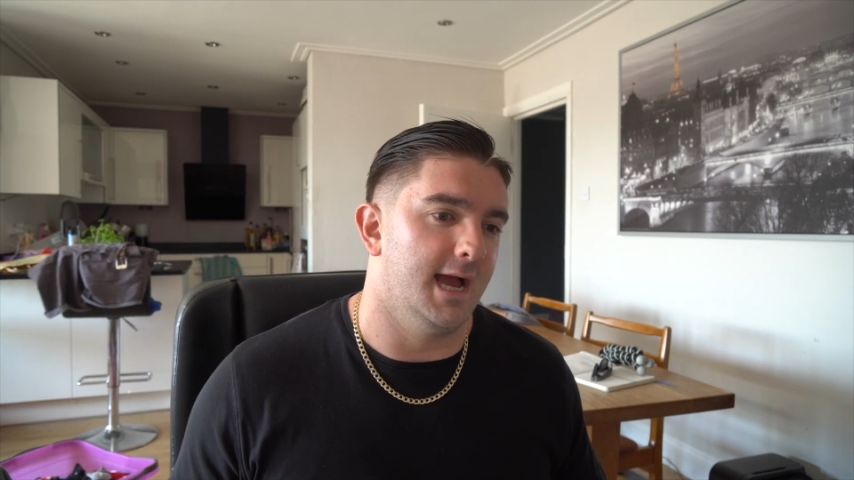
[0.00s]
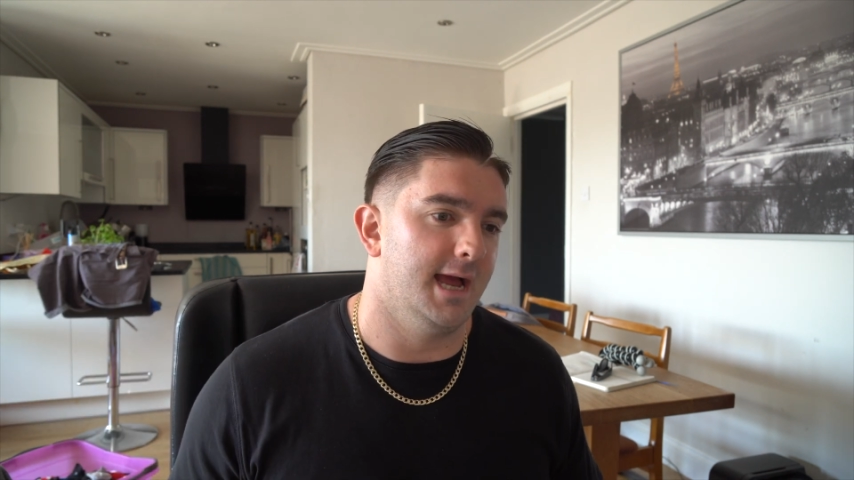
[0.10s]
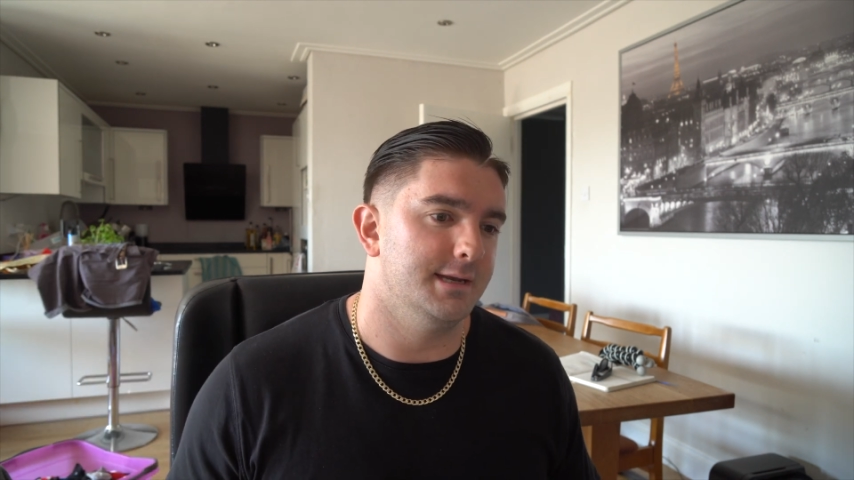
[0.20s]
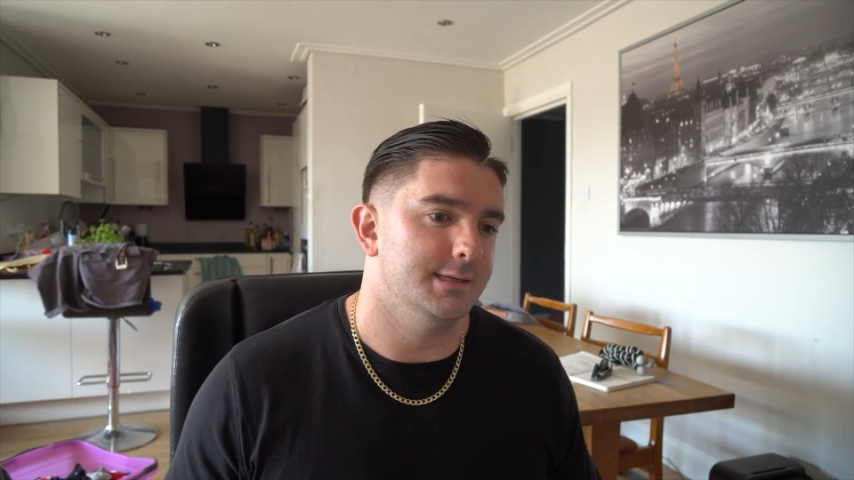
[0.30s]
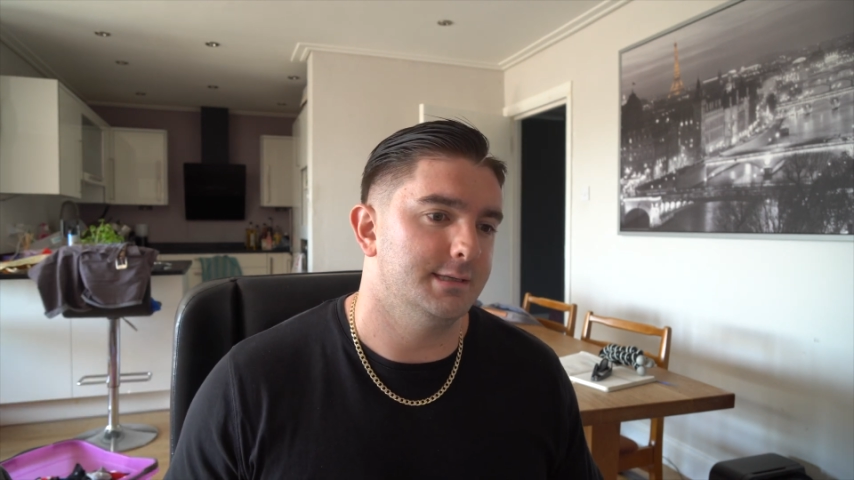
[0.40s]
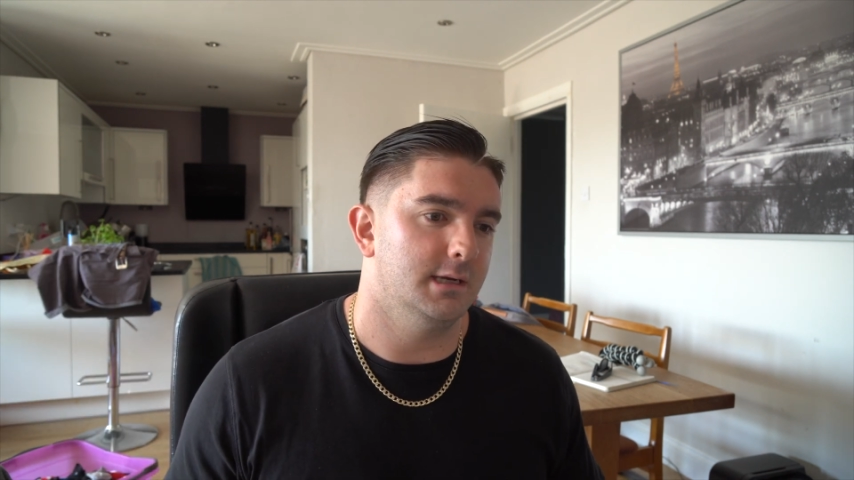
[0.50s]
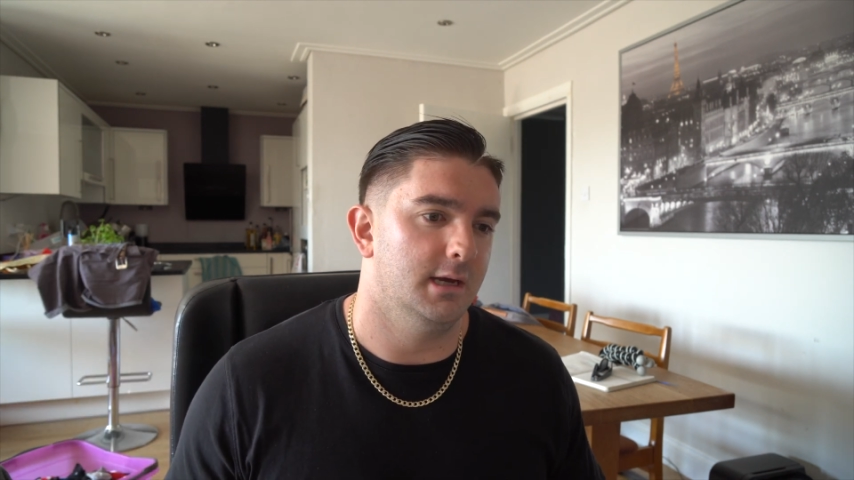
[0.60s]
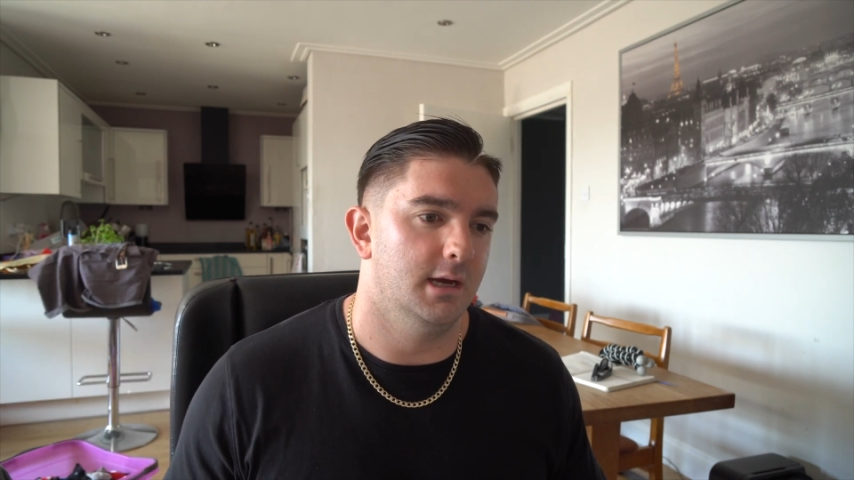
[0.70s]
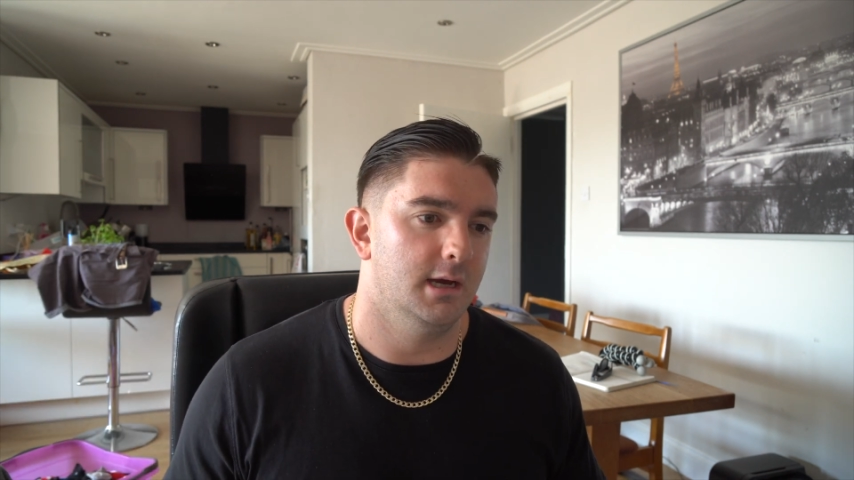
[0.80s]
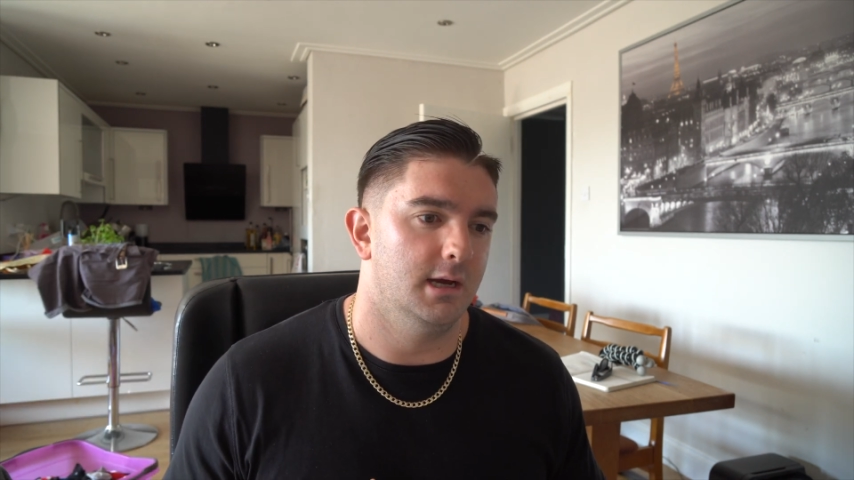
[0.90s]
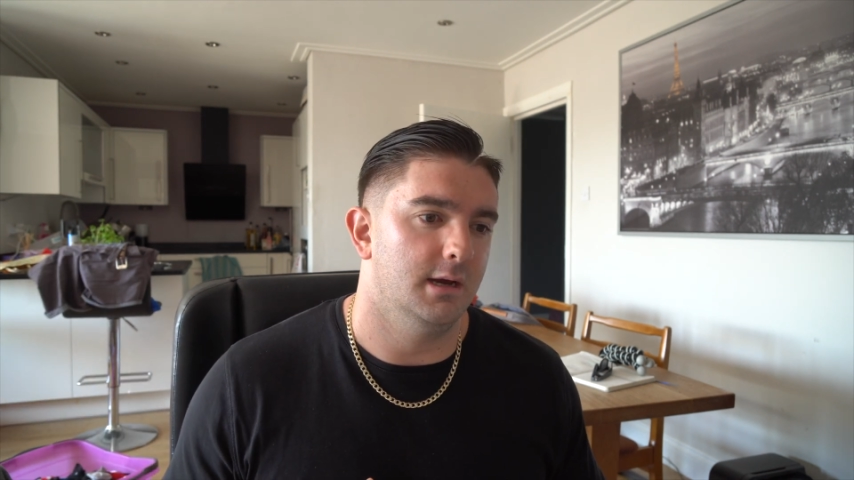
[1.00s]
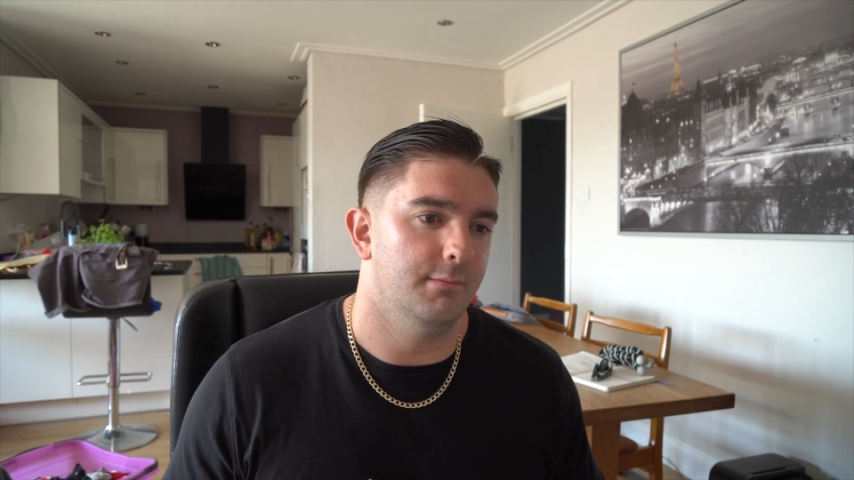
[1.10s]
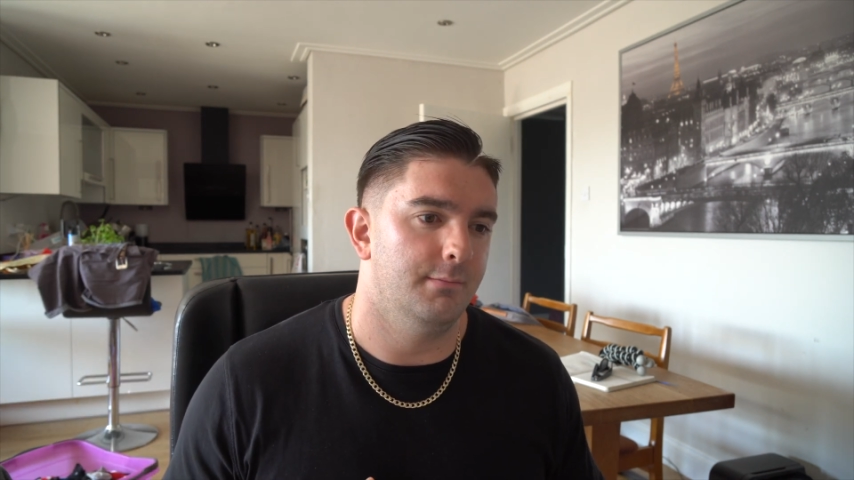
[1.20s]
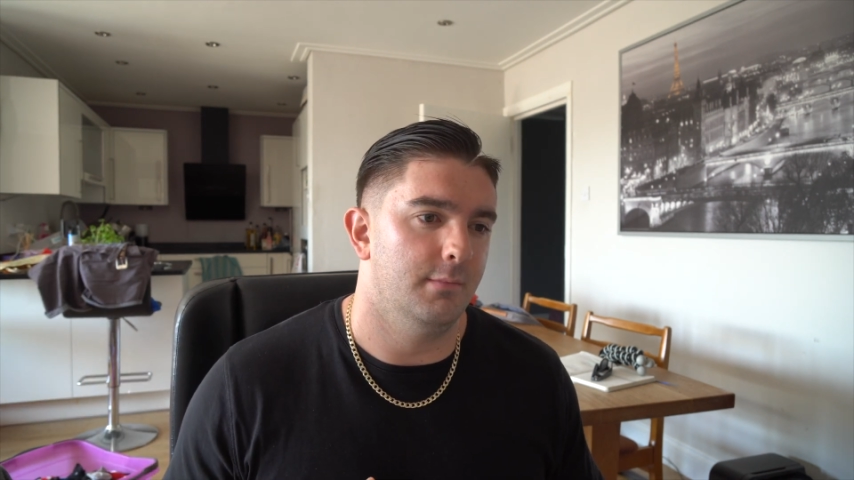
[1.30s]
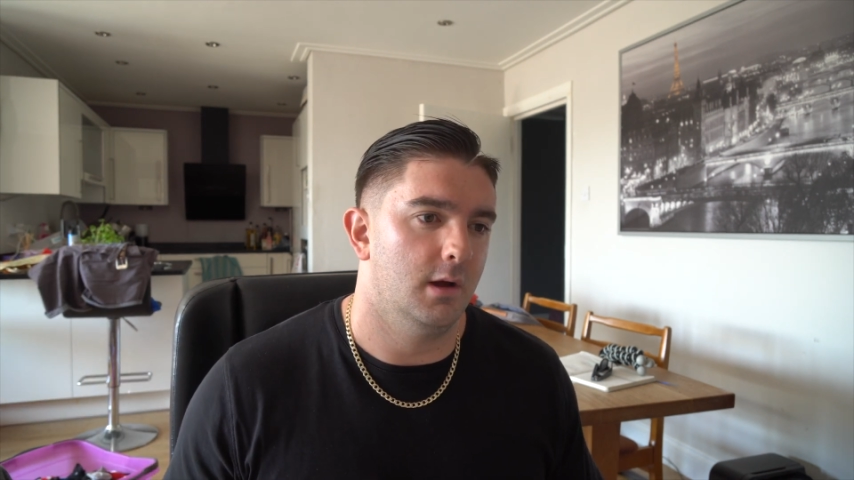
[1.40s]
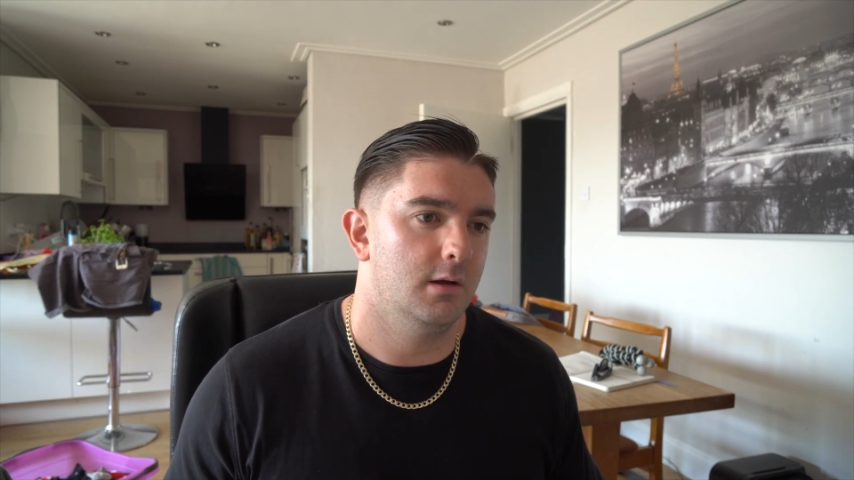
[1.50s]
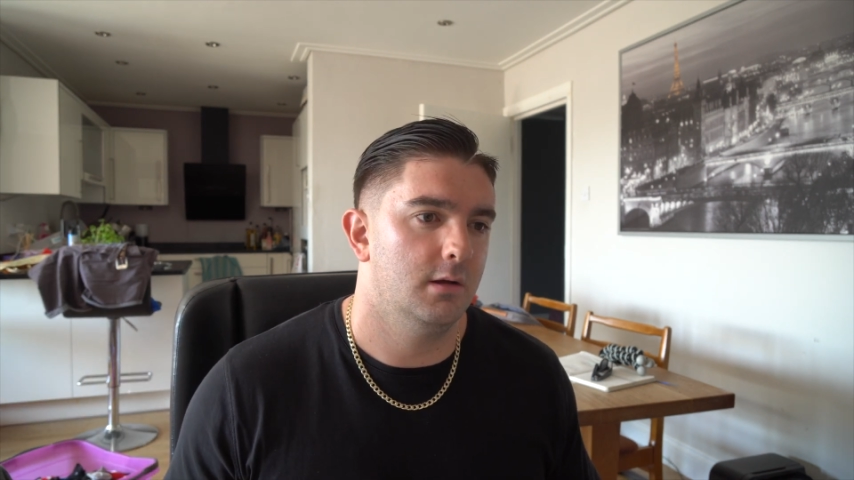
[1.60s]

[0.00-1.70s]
and um,